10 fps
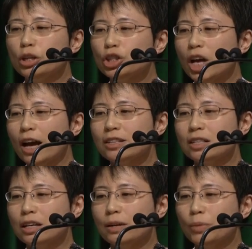each
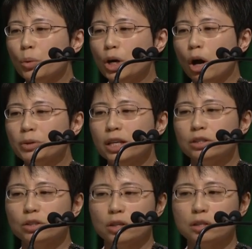IC, we
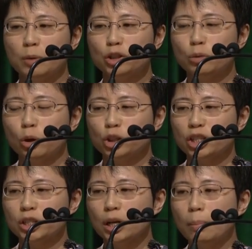obtained the spatial
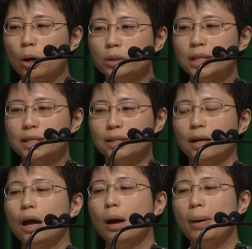projection components,
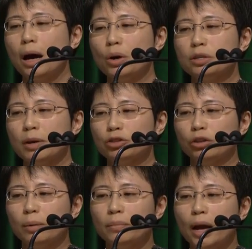power
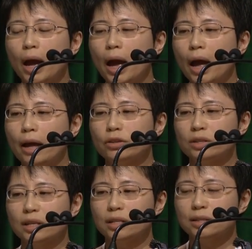spectrum, and the
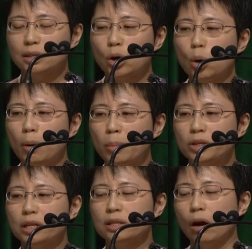statistical
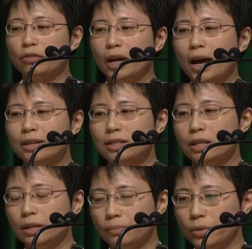properties of the
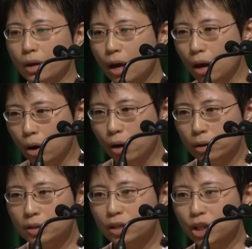IC,
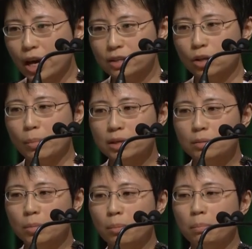such as the
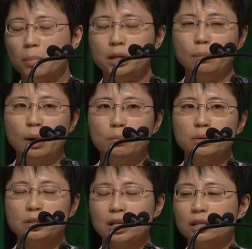maximum,
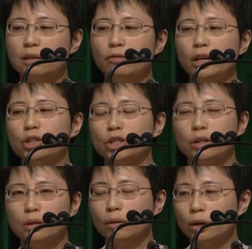minimum, standard
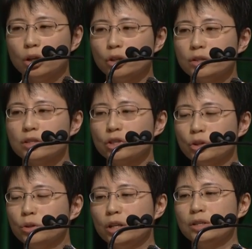deviation, kurtosis,
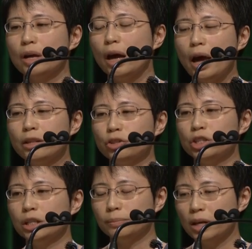skewness,
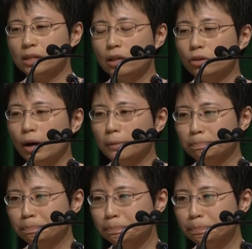energy, etc.